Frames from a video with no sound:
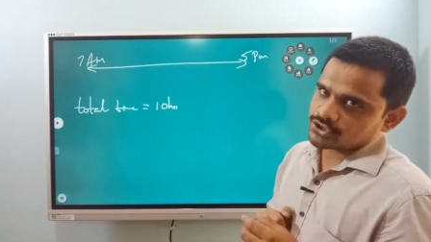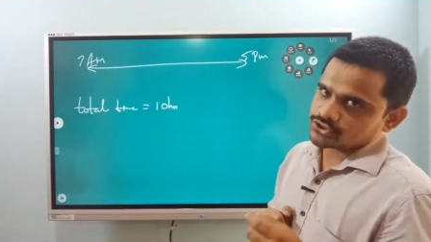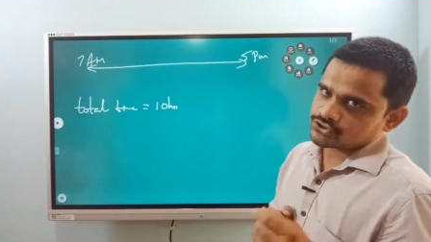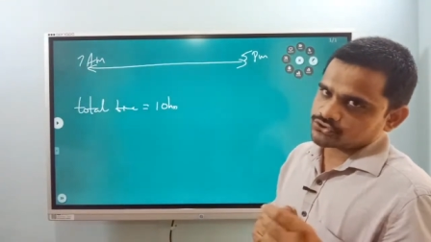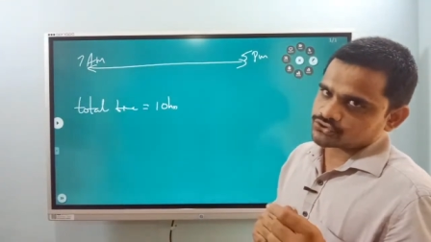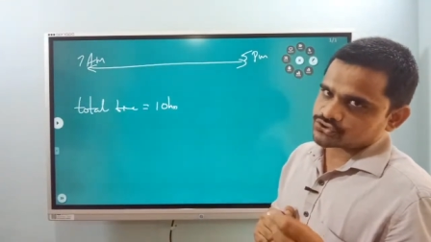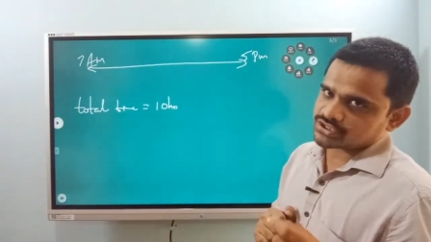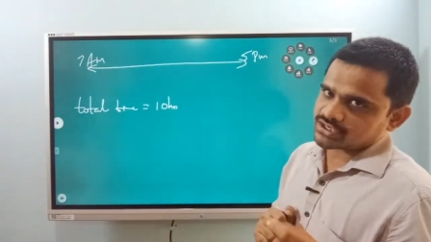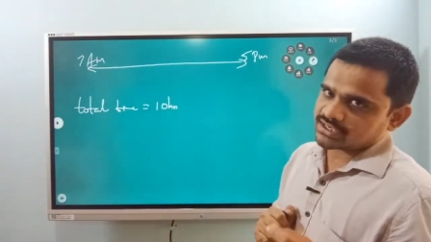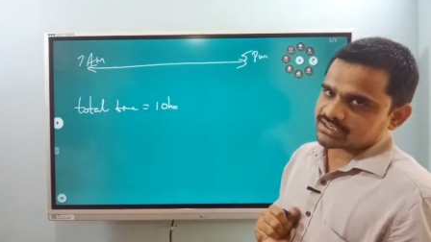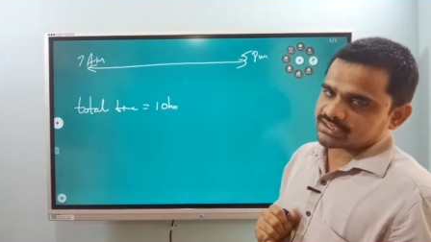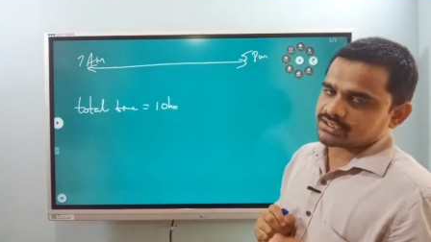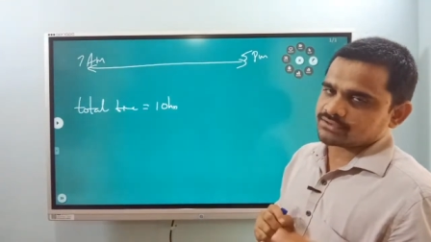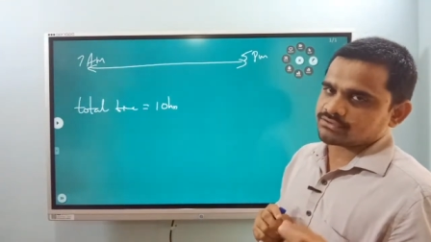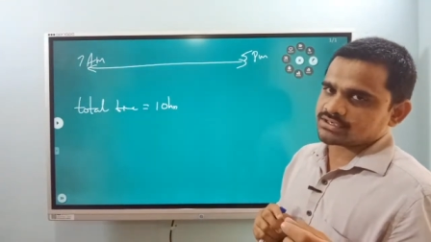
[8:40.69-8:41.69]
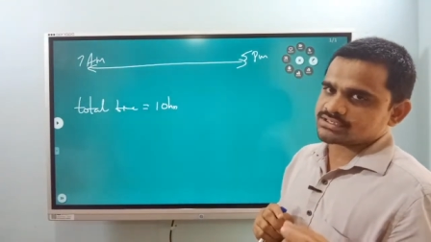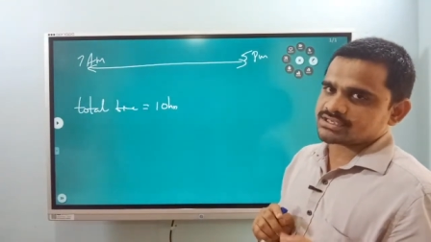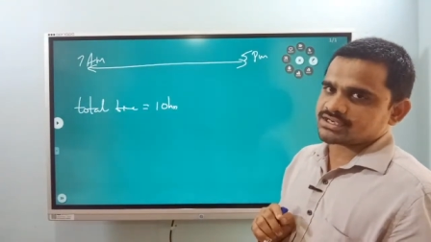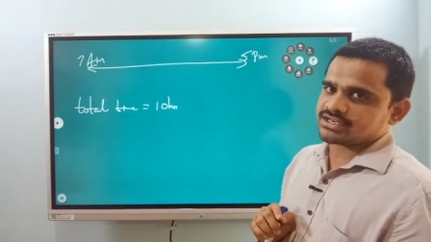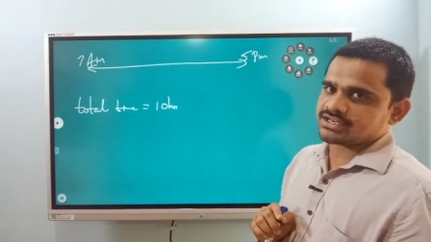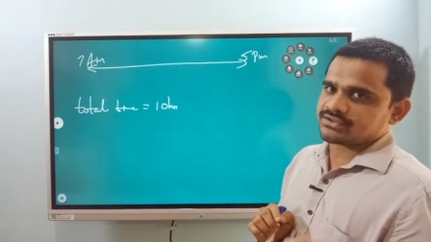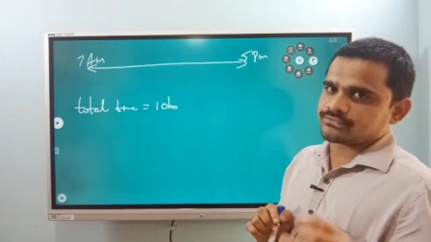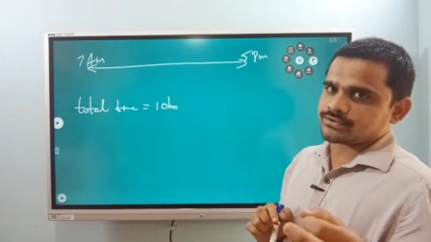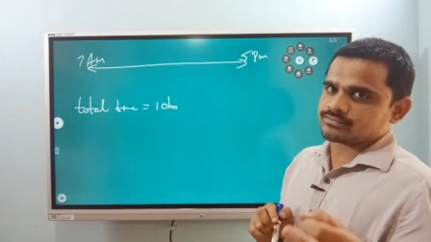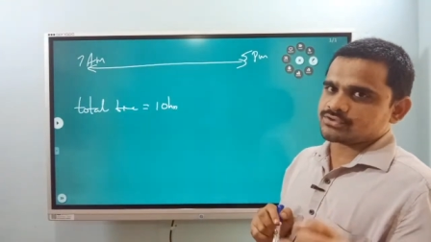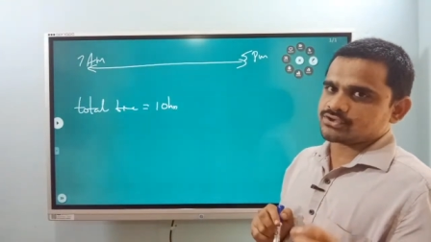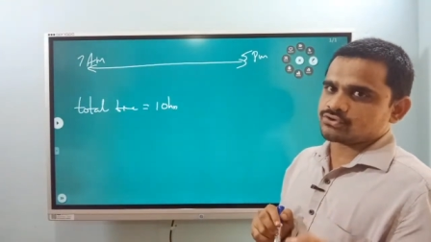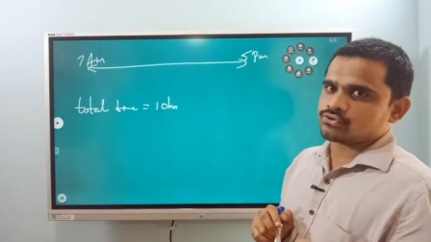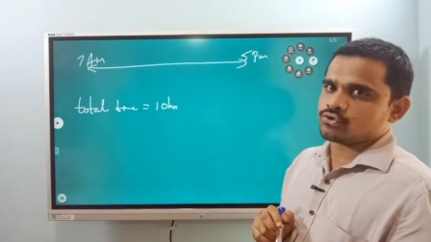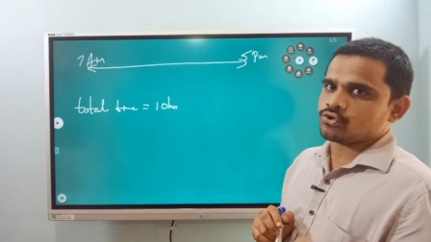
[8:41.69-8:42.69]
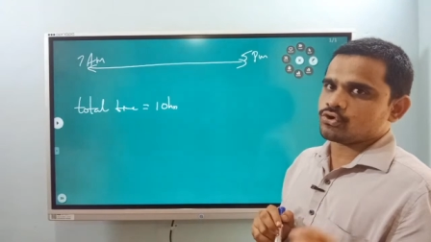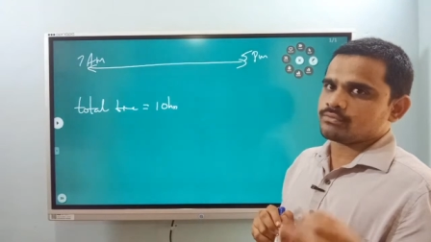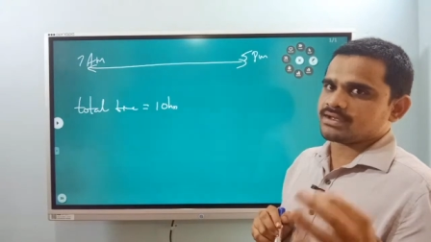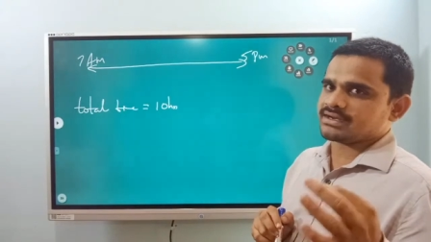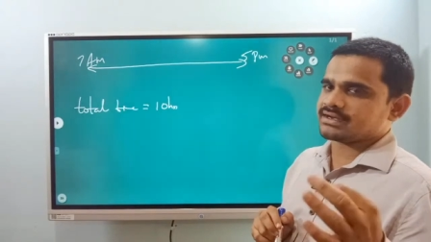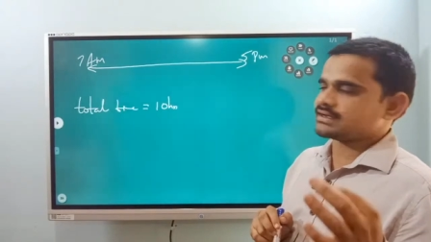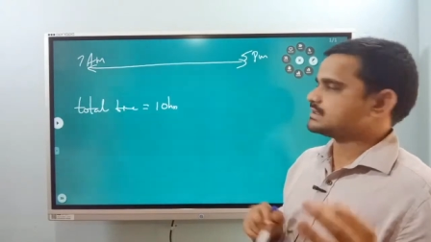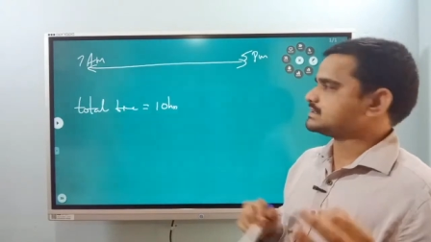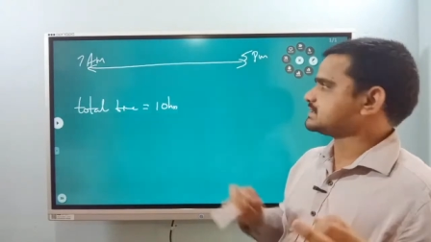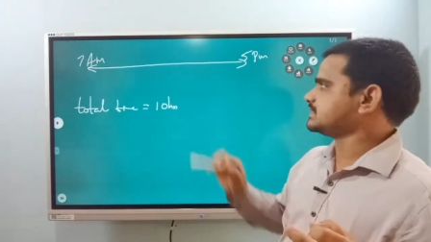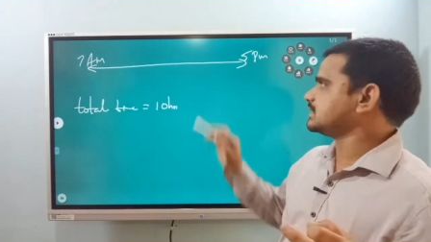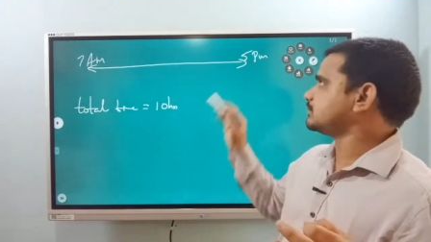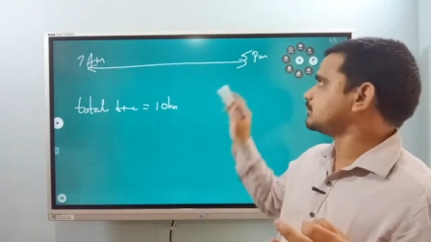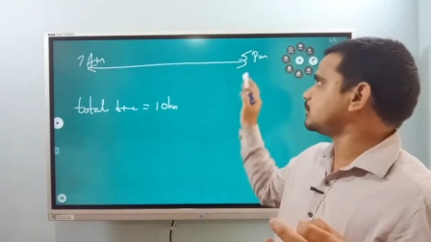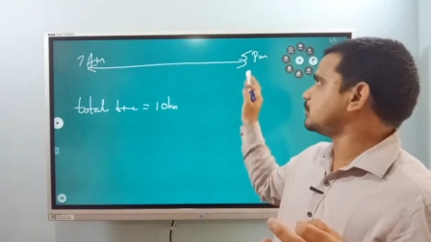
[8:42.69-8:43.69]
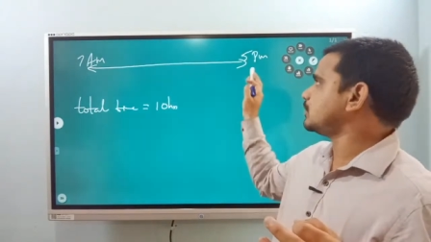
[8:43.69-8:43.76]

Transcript: You started your journey from your home and reaching the